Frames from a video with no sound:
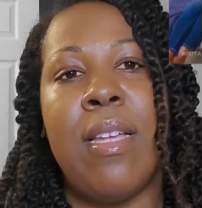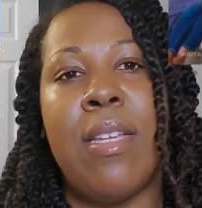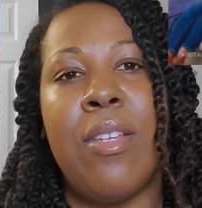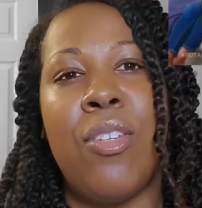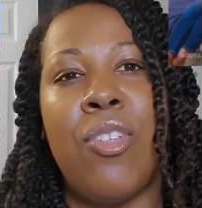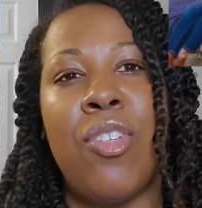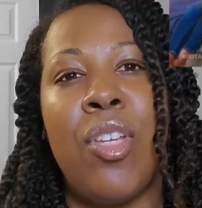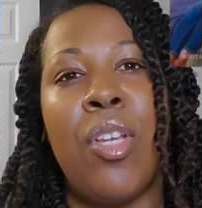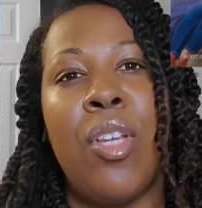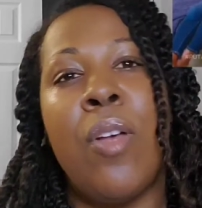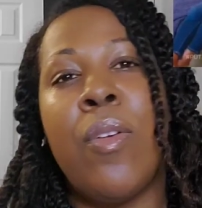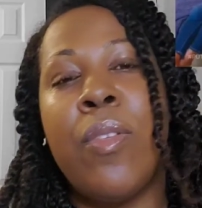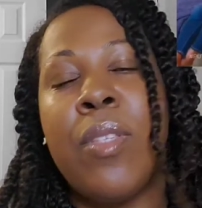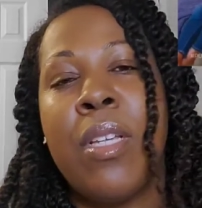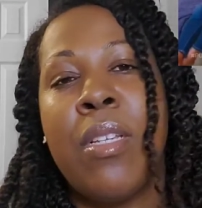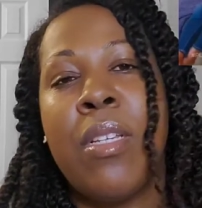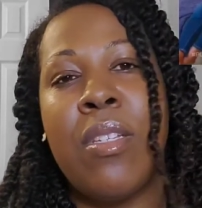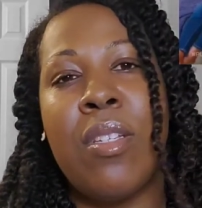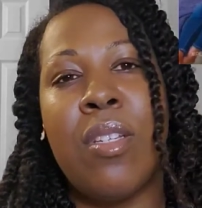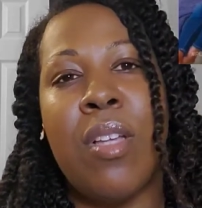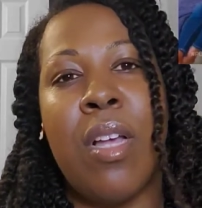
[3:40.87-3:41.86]
She goes
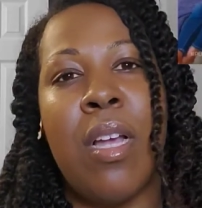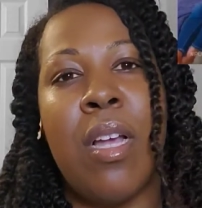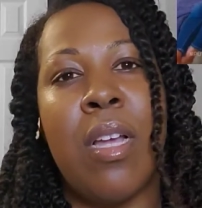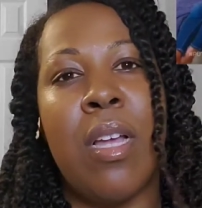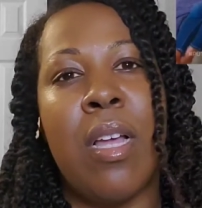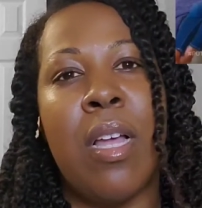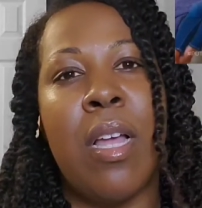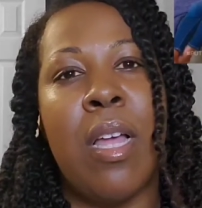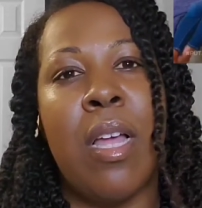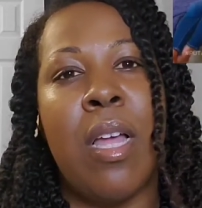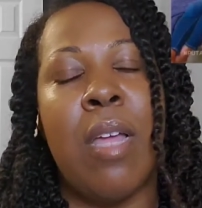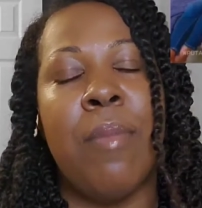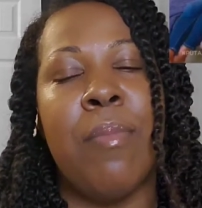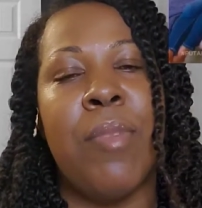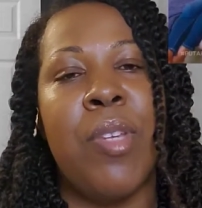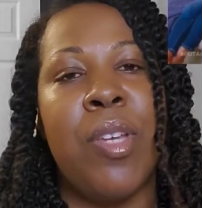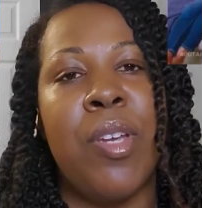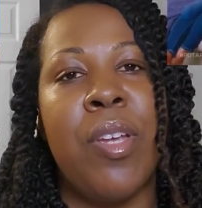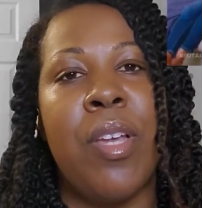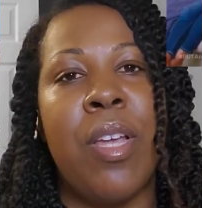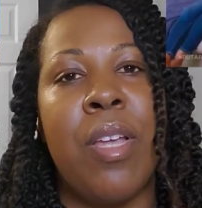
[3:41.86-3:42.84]
on to talk,
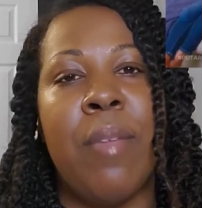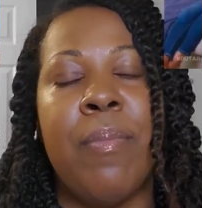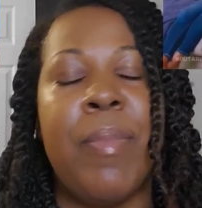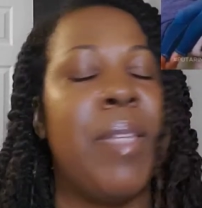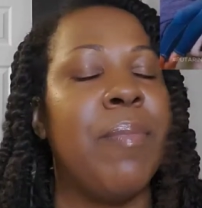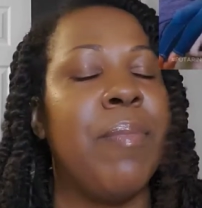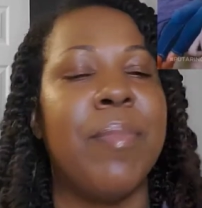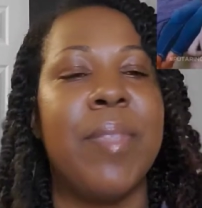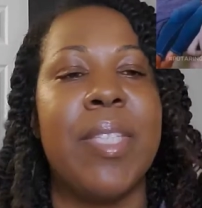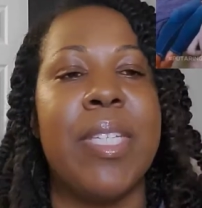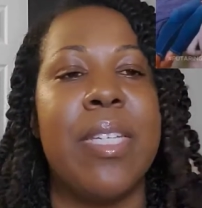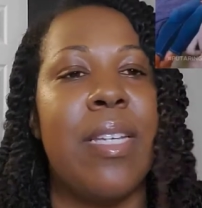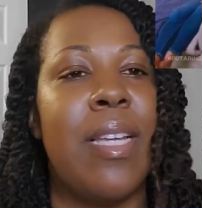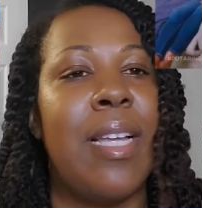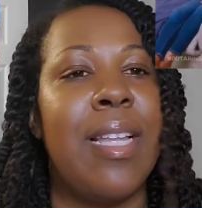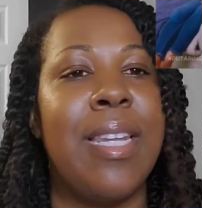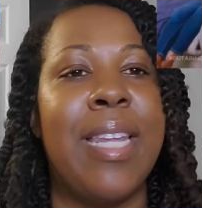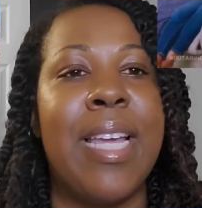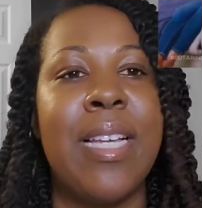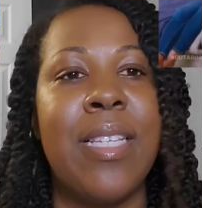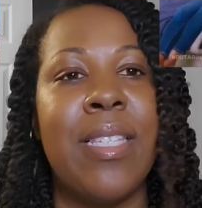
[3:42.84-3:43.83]

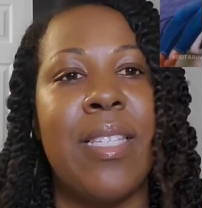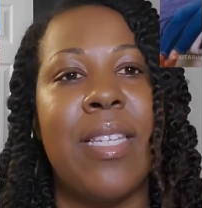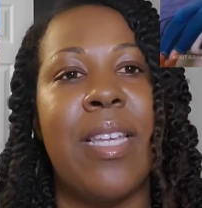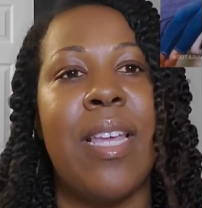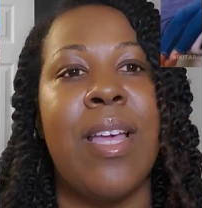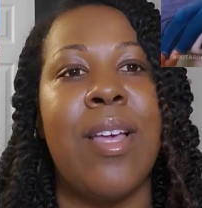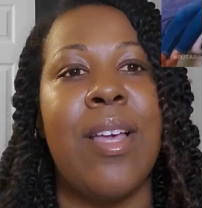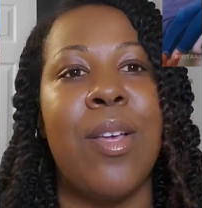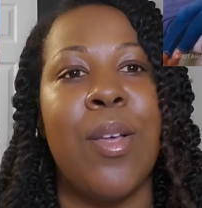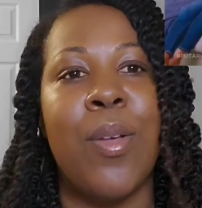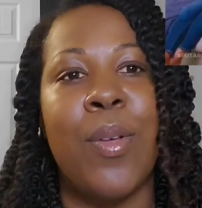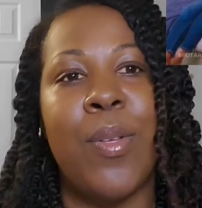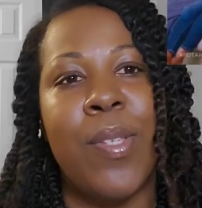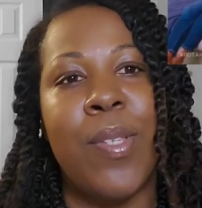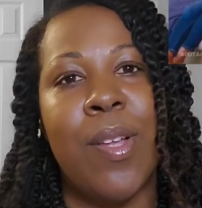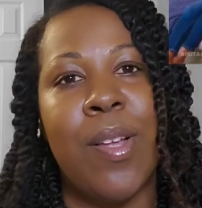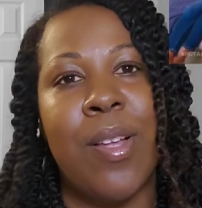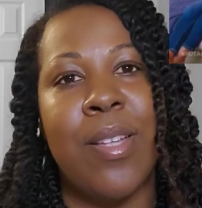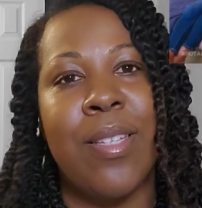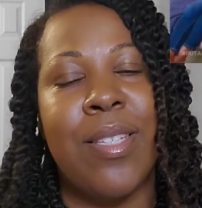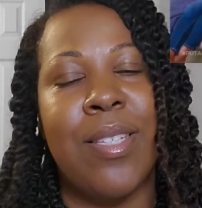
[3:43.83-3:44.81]
Alexia goes
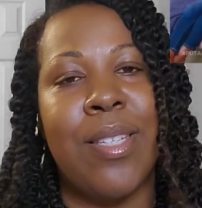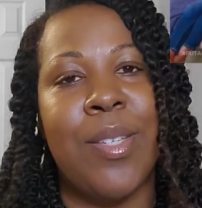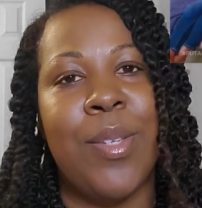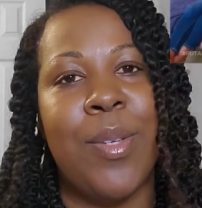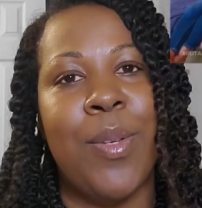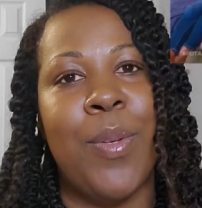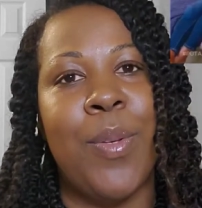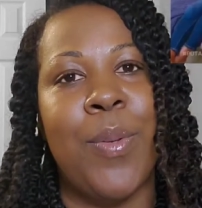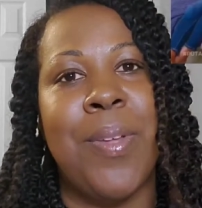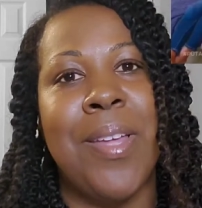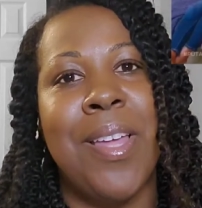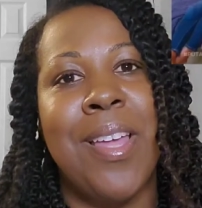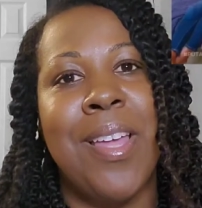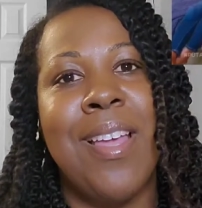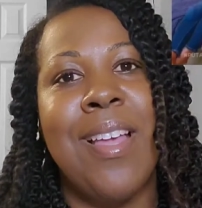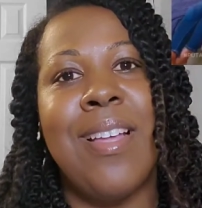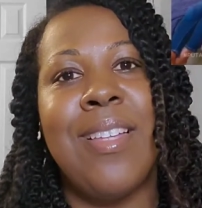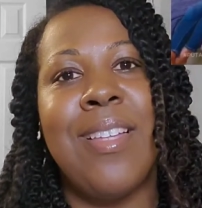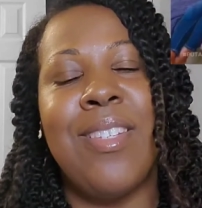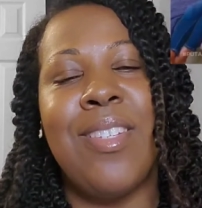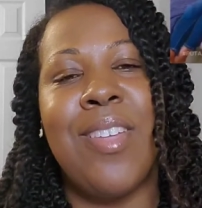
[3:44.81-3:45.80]
on to
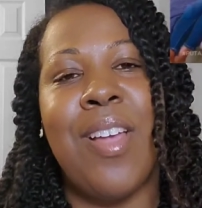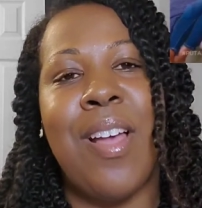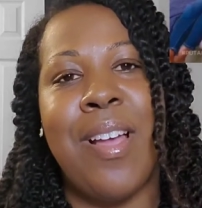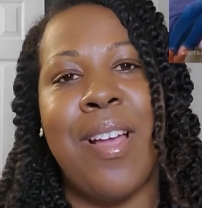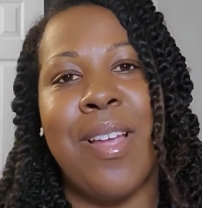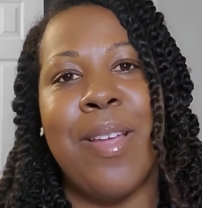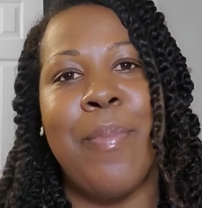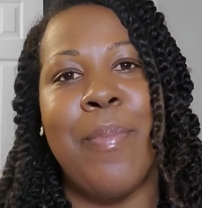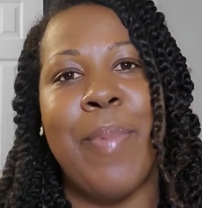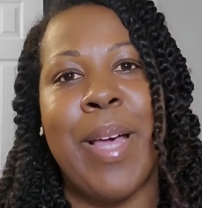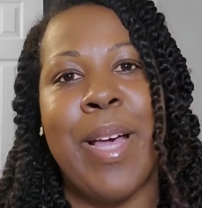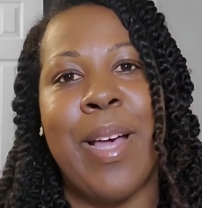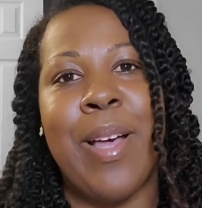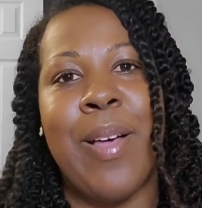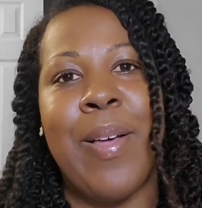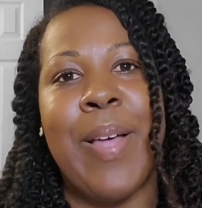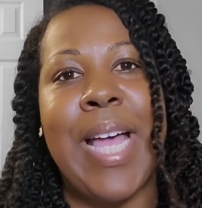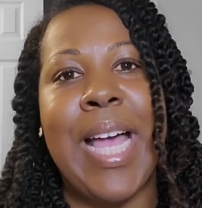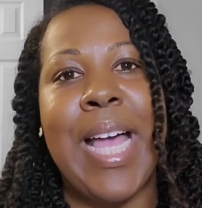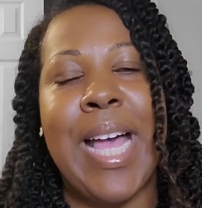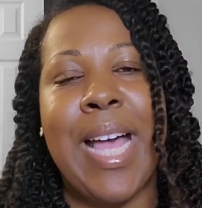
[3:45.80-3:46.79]
talk
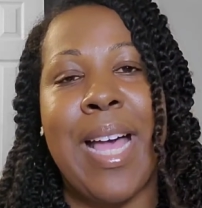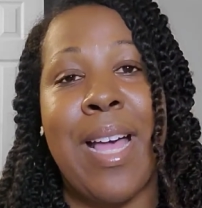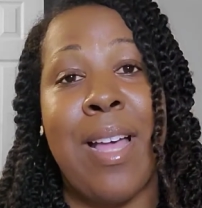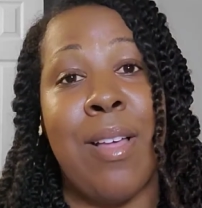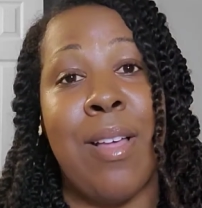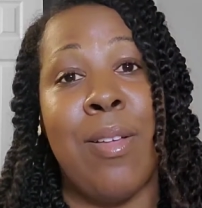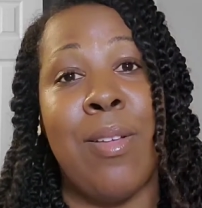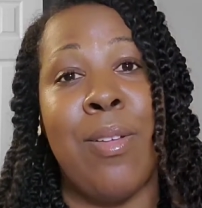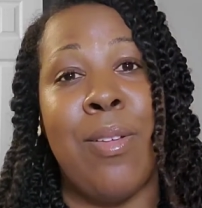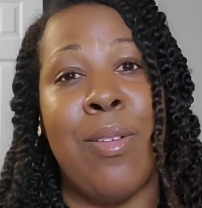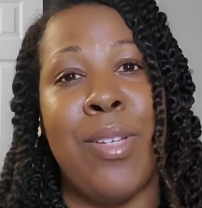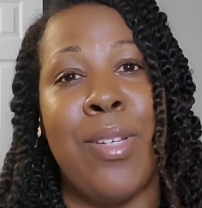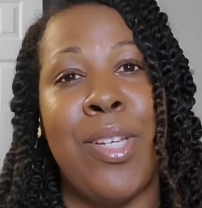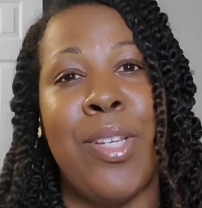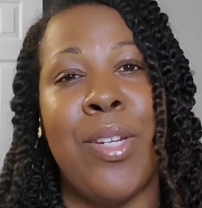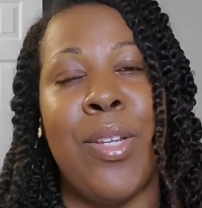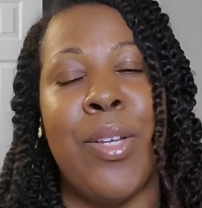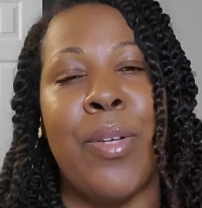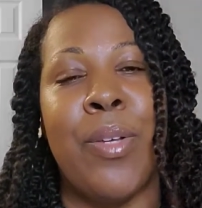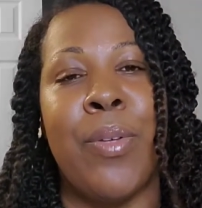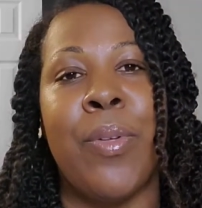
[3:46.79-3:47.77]
about how,
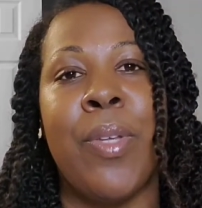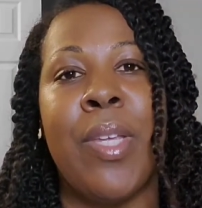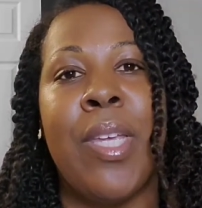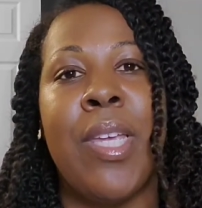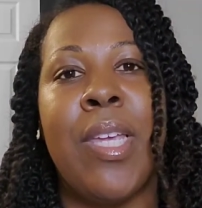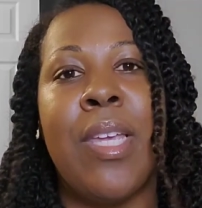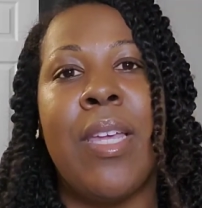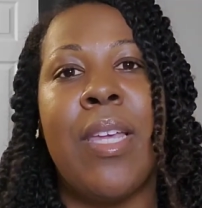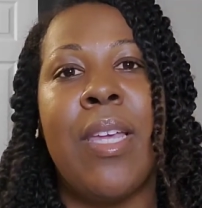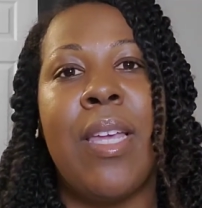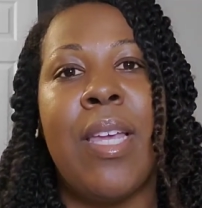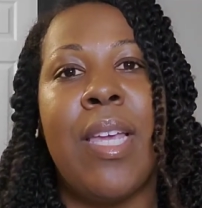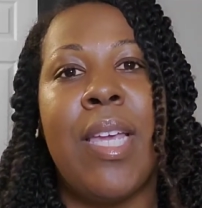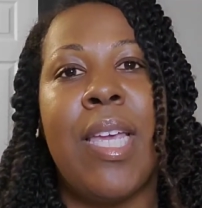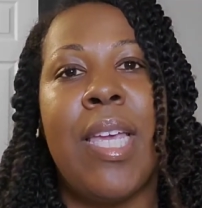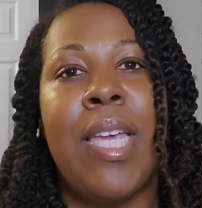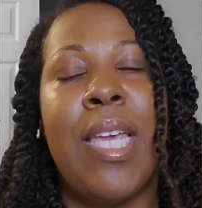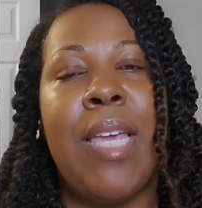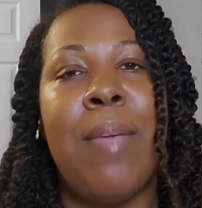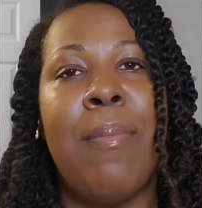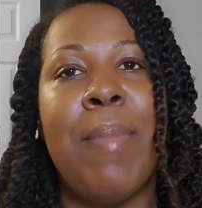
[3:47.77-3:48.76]

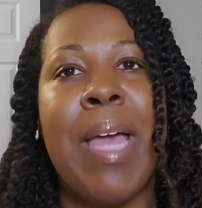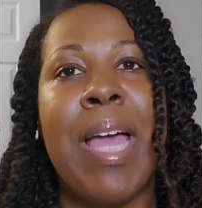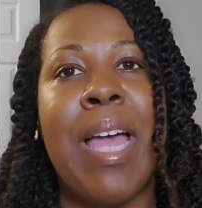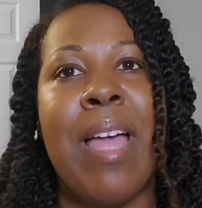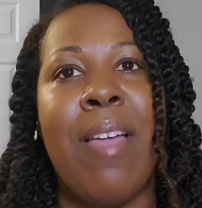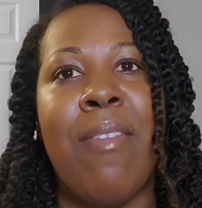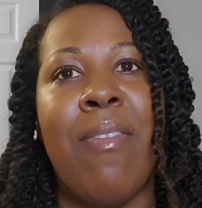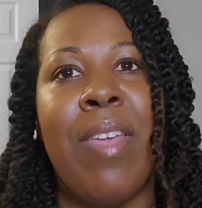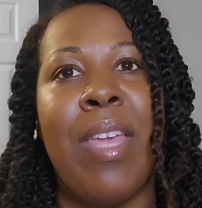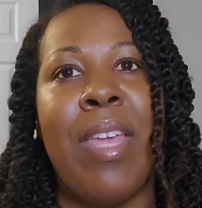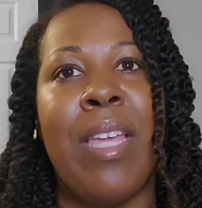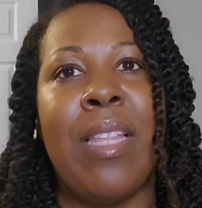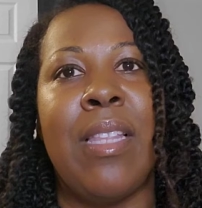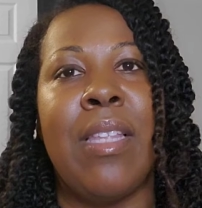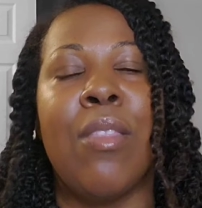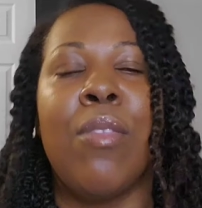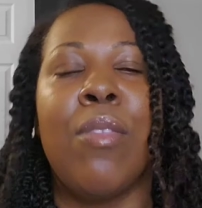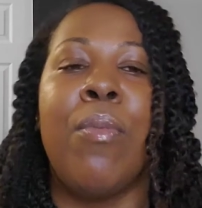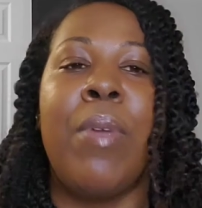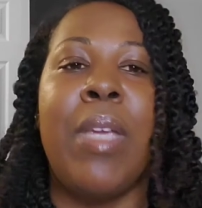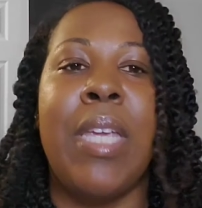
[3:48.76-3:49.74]
him having the
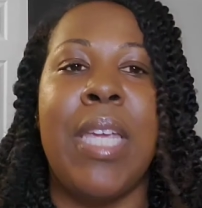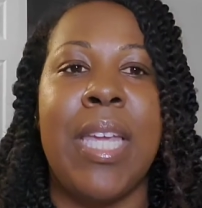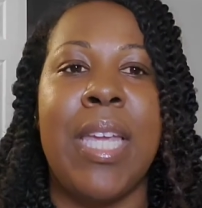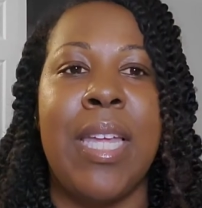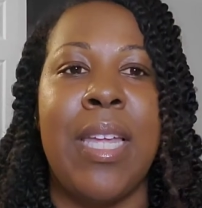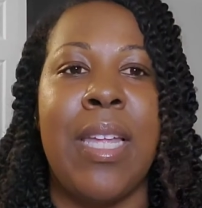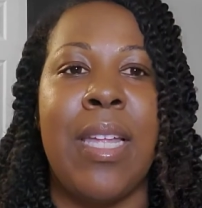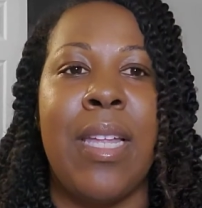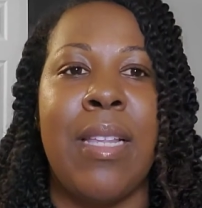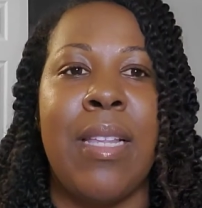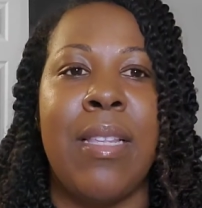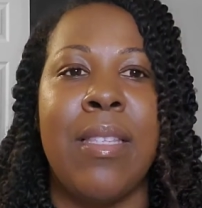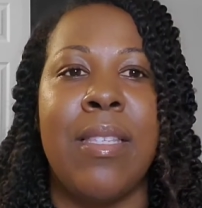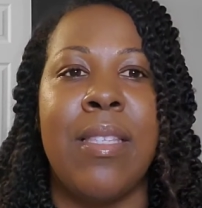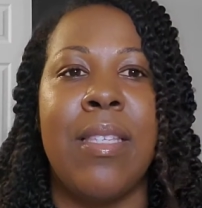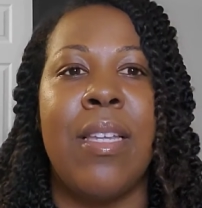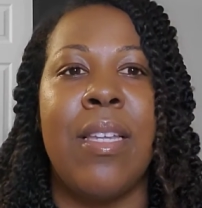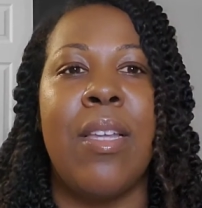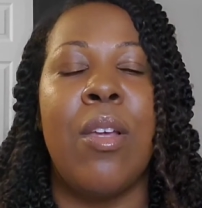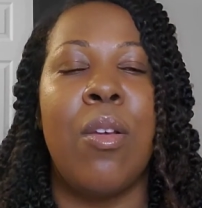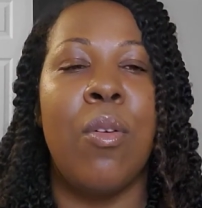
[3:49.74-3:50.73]
3 kids,